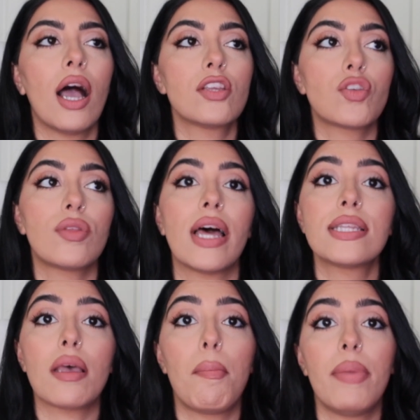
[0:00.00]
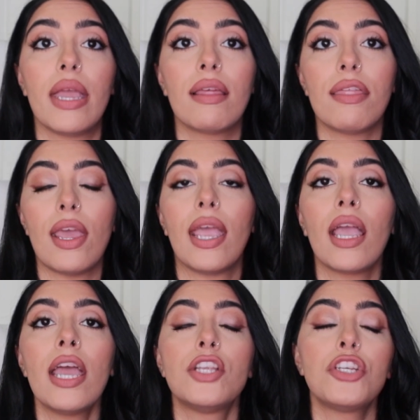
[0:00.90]
So that's a big
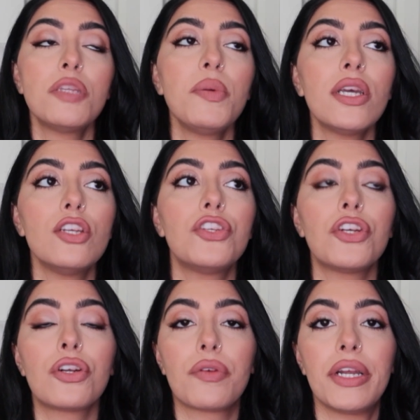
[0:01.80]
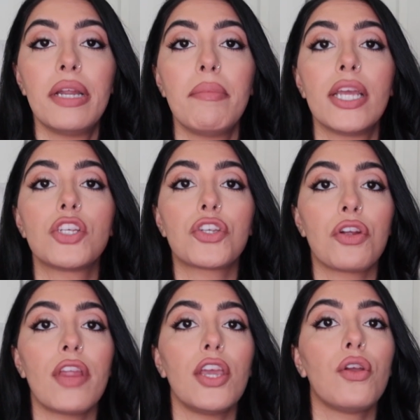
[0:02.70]
thing. Just because you're green, make
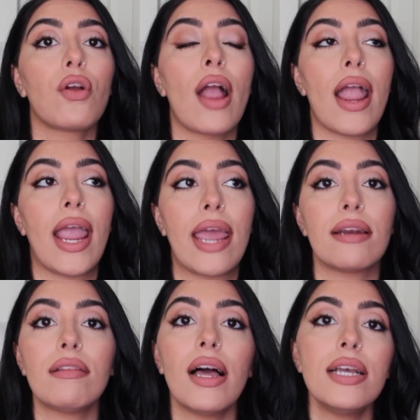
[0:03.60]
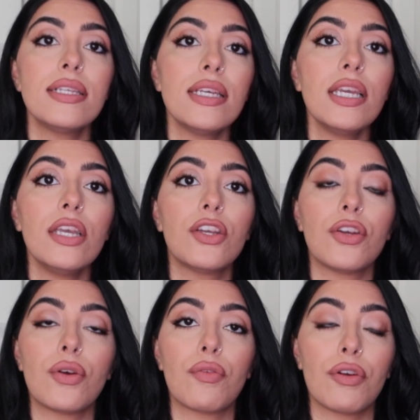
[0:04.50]
sure that you're analyzing,
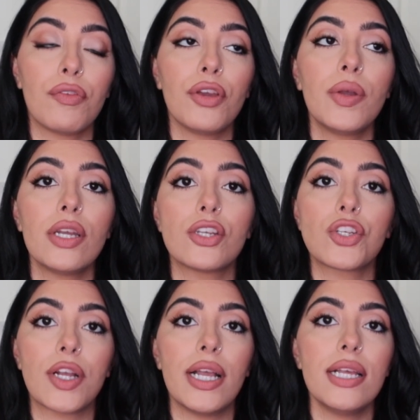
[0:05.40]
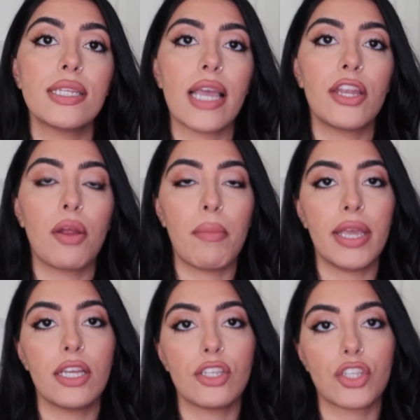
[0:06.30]
you're reviewing your trades, and you're
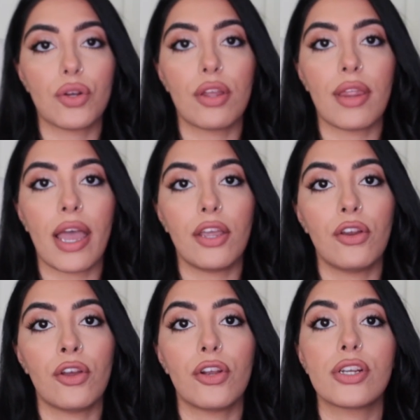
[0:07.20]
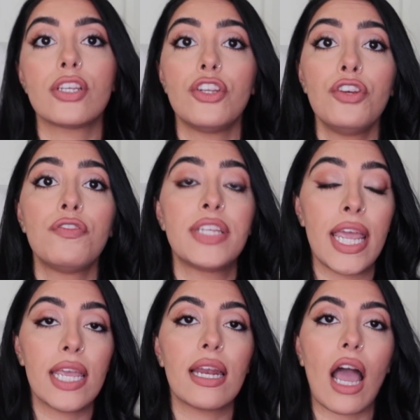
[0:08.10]
making sure that you've
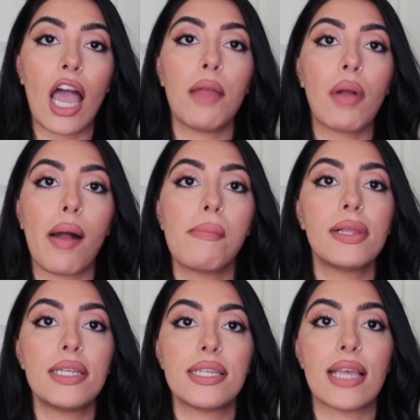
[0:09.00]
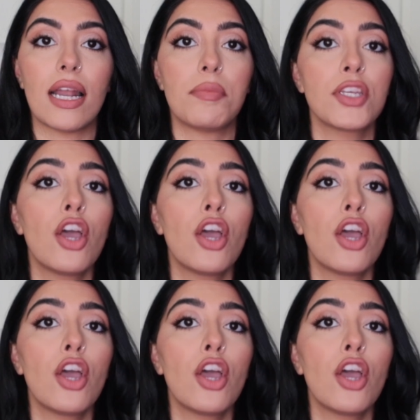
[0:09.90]
taken high probability setups,